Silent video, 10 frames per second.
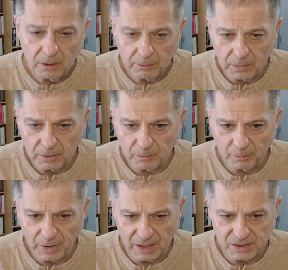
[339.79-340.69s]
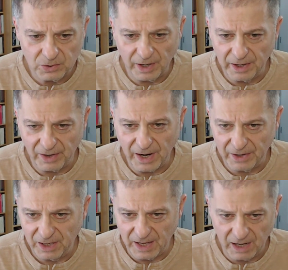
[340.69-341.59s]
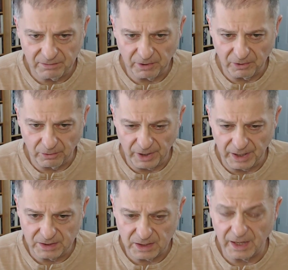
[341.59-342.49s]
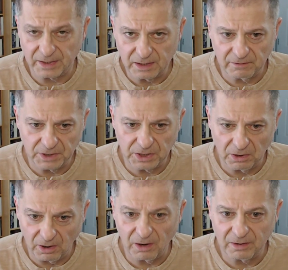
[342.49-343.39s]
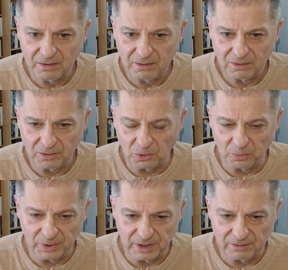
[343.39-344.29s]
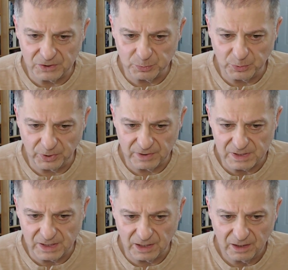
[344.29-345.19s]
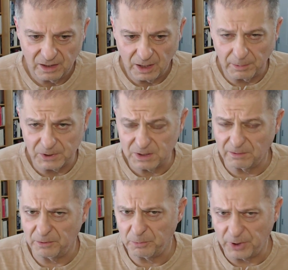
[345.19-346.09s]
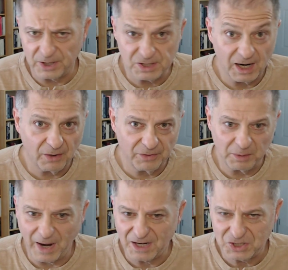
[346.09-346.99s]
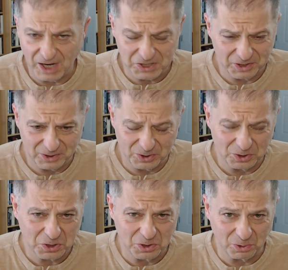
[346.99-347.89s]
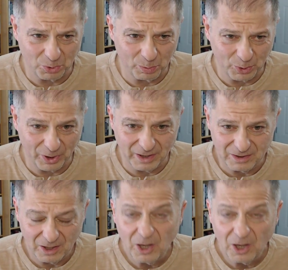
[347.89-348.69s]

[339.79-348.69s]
But so I really have a great, and I did a video on the Old Believers previously about some of the prayers and how they match actually the traditional Roman rite,